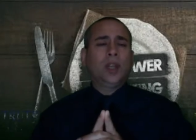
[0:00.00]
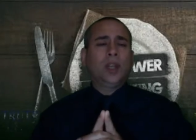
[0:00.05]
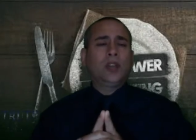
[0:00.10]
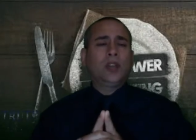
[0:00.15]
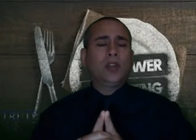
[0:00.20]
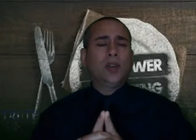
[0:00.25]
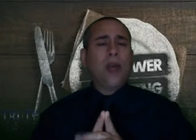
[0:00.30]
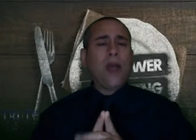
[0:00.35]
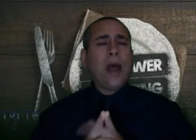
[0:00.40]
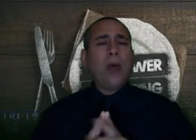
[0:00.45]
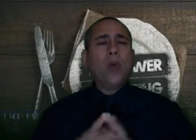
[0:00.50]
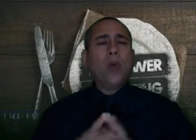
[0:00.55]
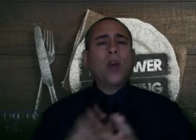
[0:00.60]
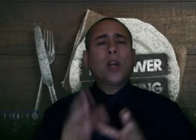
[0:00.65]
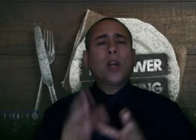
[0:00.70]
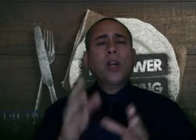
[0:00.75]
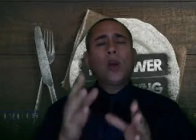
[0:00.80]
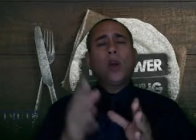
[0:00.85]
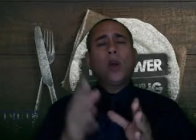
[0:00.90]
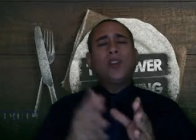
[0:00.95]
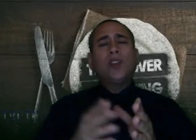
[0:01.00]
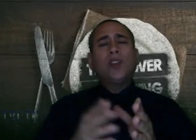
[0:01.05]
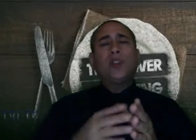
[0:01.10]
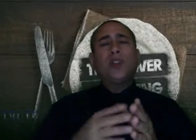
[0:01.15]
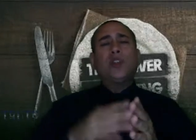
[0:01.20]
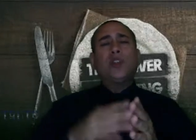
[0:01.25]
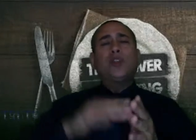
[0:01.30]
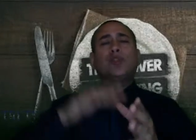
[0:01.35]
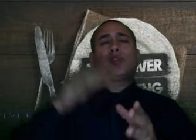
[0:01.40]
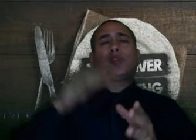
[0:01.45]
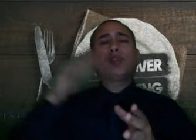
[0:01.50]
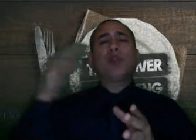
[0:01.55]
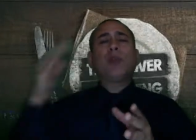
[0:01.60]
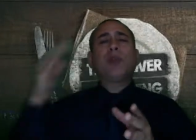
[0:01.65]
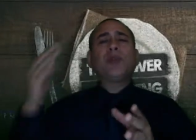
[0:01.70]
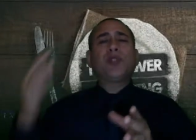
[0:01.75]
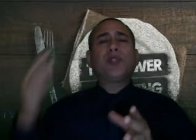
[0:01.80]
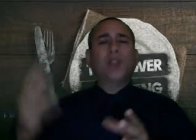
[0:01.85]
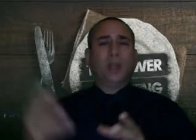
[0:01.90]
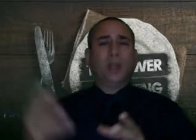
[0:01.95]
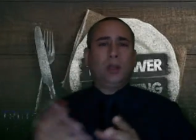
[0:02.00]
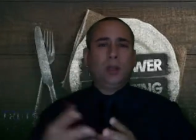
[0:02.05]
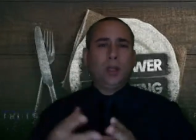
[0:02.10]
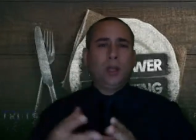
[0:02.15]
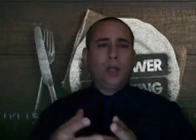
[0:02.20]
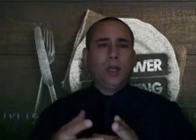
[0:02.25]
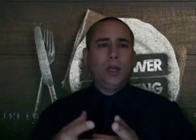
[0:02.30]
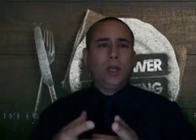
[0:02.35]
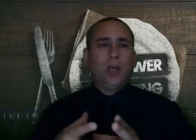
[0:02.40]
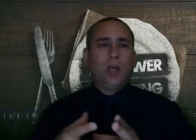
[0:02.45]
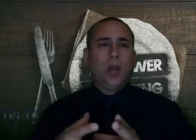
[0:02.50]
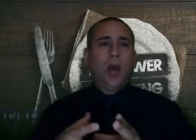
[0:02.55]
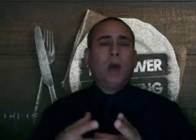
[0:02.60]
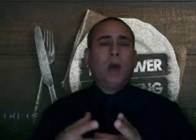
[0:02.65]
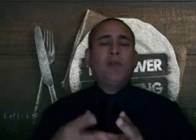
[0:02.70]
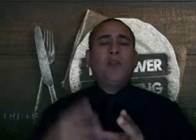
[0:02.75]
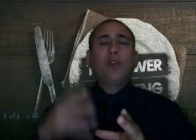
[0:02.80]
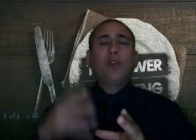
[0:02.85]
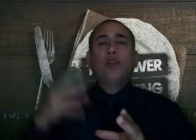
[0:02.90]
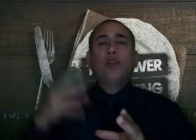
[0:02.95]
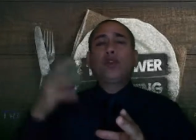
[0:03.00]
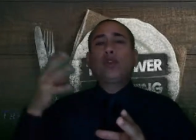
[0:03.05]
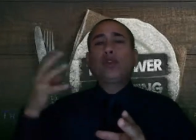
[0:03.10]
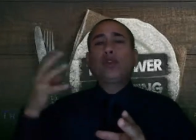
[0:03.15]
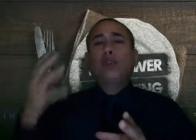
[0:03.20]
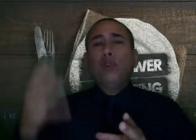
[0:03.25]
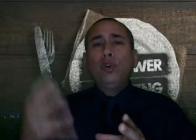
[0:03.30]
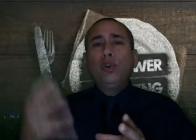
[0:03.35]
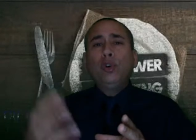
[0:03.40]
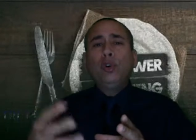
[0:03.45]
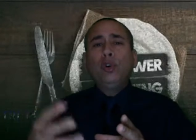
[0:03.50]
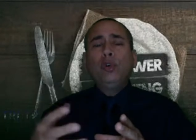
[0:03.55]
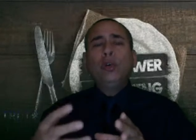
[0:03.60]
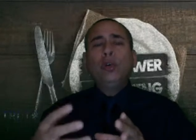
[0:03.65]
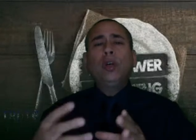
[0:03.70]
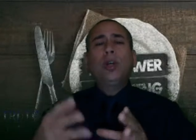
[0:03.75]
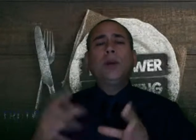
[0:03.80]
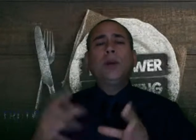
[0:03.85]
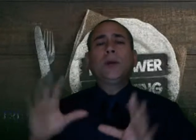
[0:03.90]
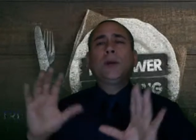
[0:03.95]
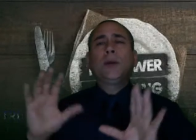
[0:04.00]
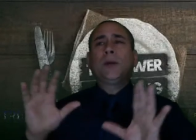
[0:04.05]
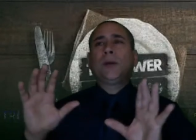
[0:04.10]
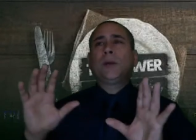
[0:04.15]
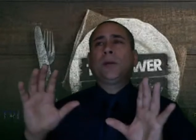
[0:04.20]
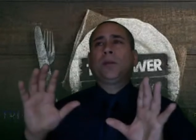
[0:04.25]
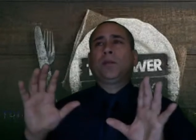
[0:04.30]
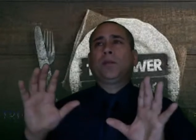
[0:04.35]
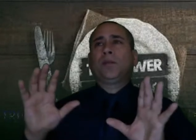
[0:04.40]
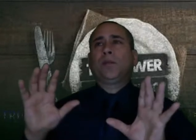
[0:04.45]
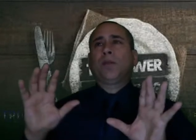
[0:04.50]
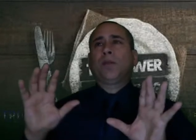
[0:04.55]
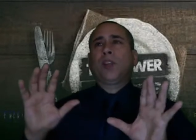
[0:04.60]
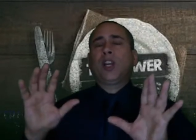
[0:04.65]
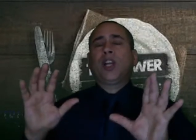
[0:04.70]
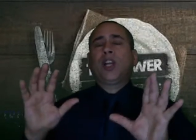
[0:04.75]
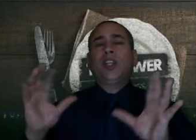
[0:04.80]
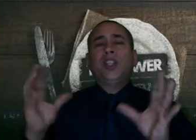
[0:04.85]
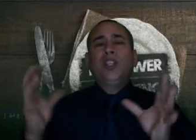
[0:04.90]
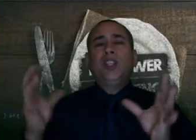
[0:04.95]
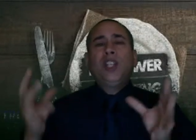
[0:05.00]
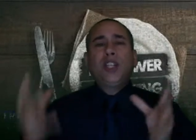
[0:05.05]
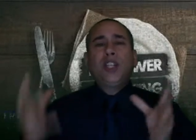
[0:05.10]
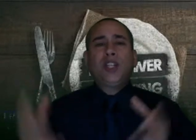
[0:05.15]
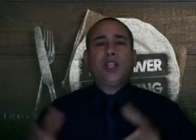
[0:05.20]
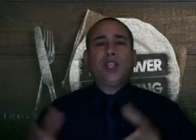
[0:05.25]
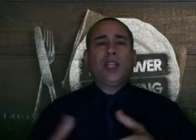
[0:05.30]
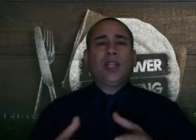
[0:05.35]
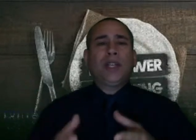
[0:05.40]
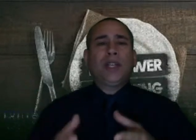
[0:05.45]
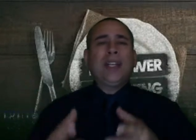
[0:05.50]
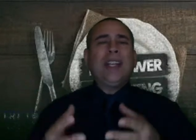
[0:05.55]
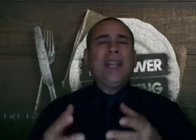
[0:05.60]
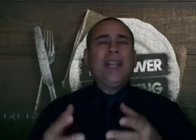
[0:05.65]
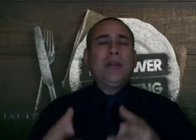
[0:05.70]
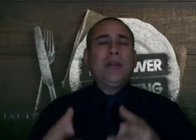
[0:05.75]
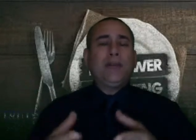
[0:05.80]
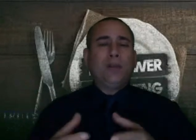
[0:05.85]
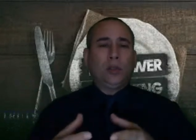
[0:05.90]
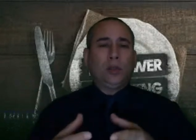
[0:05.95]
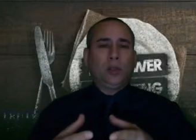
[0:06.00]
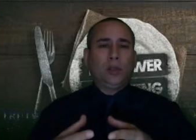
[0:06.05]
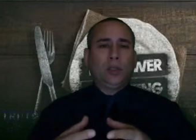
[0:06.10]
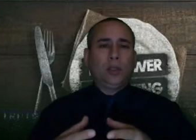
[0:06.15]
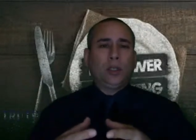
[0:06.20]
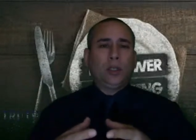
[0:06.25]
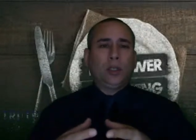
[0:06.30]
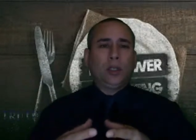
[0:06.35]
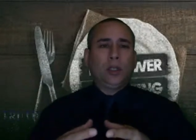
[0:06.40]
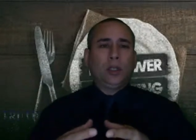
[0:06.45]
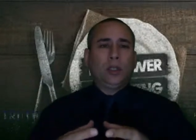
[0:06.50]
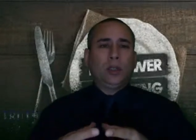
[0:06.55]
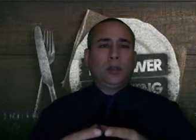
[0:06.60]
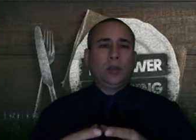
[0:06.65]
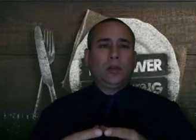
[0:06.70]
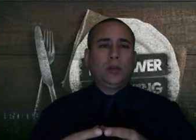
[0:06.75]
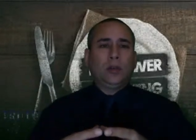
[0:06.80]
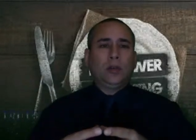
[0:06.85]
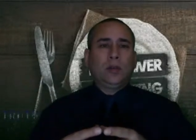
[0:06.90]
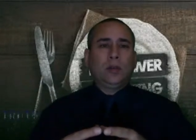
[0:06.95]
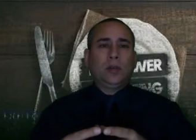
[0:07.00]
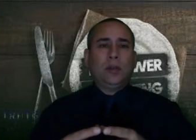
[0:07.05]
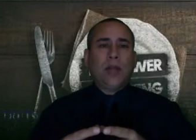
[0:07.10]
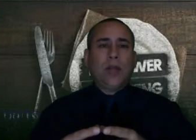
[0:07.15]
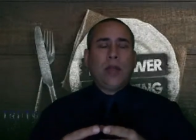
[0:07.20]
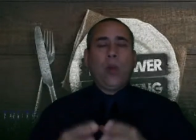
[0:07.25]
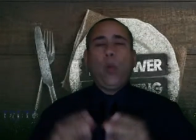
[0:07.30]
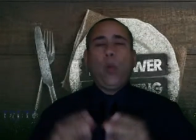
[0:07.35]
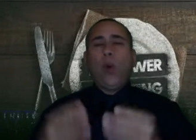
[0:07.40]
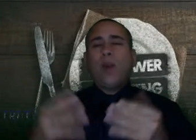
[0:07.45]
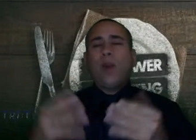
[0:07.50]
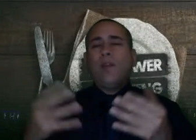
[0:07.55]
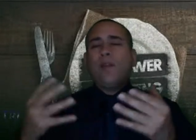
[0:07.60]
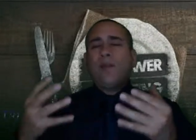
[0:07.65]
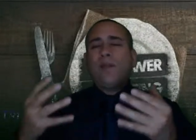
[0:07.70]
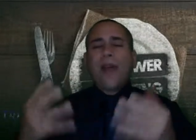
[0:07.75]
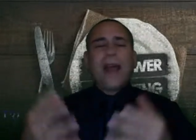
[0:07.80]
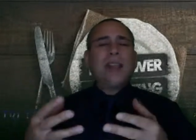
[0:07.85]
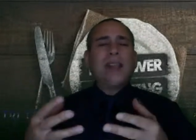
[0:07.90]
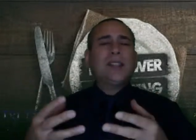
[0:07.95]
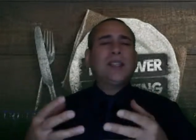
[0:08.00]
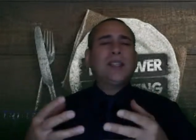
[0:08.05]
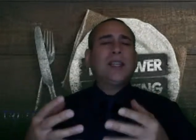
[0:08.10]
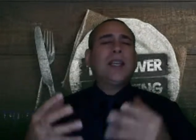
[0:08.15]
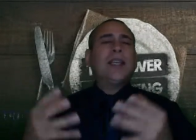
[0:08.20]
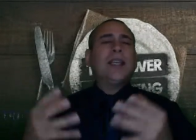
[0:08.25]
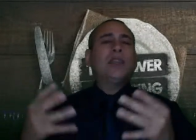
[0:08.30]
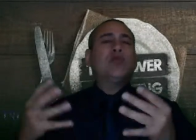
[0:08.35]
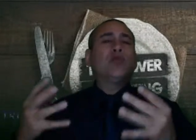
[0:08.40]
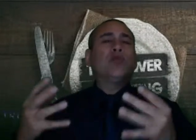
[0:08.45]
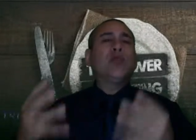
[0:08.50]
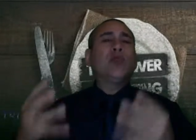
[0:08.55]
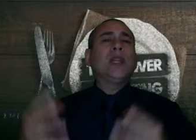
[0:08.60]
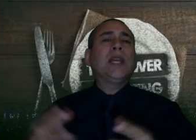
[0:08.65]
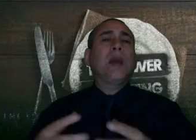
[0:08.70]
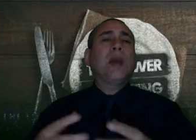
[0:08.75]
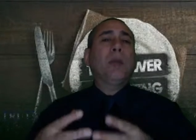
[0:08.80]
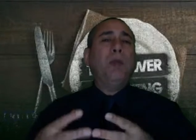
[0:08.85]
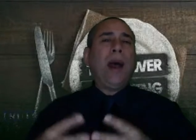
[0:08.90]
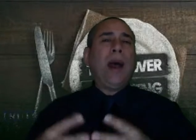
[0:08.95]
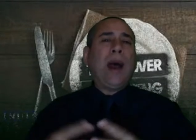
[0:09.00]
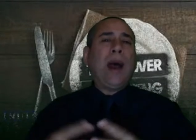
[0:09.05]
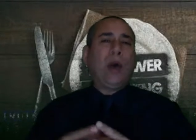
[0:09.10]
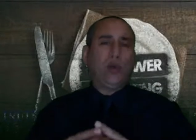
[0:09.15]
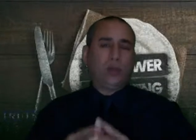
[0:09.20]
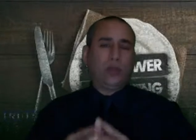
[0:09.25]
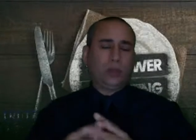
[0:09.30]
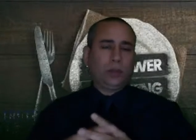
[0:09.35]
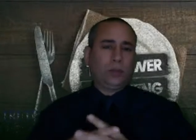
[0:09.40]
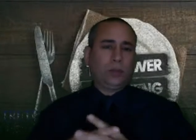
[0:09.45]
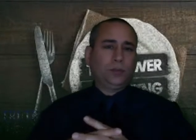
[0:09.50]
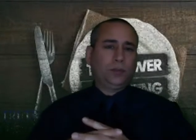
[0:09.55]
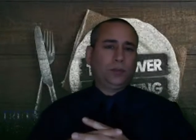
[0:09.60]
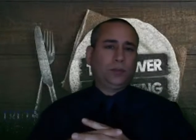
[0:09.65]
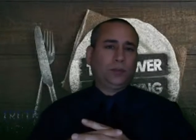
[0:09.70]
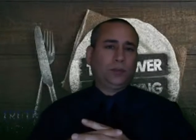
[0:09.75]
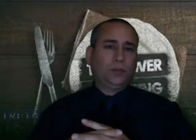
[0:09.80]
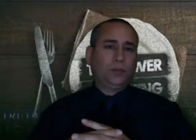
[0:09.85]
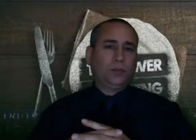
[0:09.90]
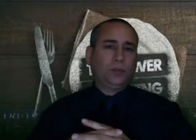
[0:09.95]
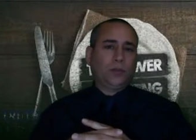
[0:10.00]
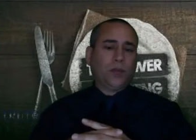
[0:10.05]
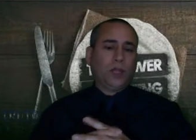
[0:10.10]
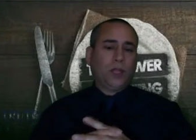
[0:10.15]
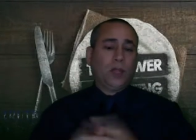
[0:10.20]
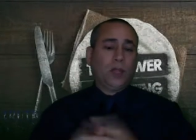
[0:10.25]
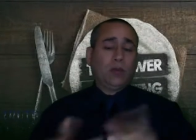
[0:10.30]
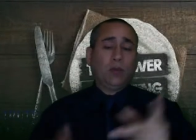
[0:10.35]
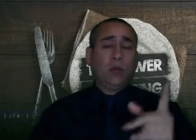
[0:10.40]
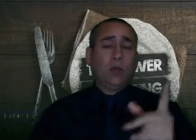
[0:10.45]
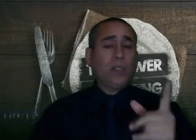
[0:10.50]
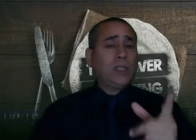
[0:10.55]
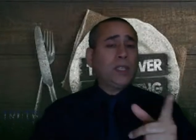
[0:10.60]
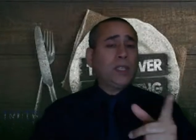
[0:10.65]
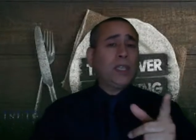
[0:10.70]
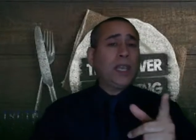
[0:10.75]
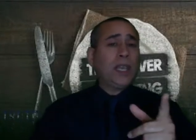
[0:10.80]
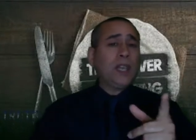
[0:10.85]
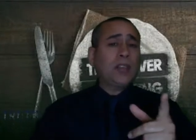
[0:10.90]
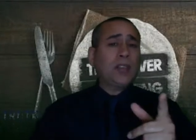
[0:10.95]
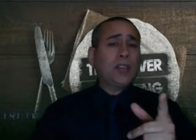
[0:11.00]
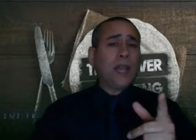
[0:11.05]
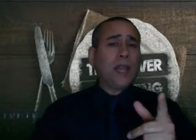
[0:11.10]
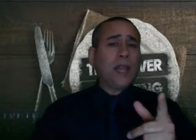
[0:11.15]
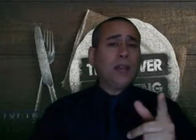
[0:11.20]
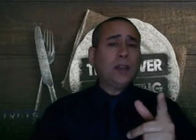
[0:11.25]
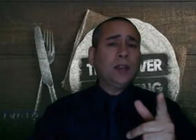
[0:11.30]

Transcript: So now we're going to go into the description of the true condition needful and what fasting is really about. What did the king say?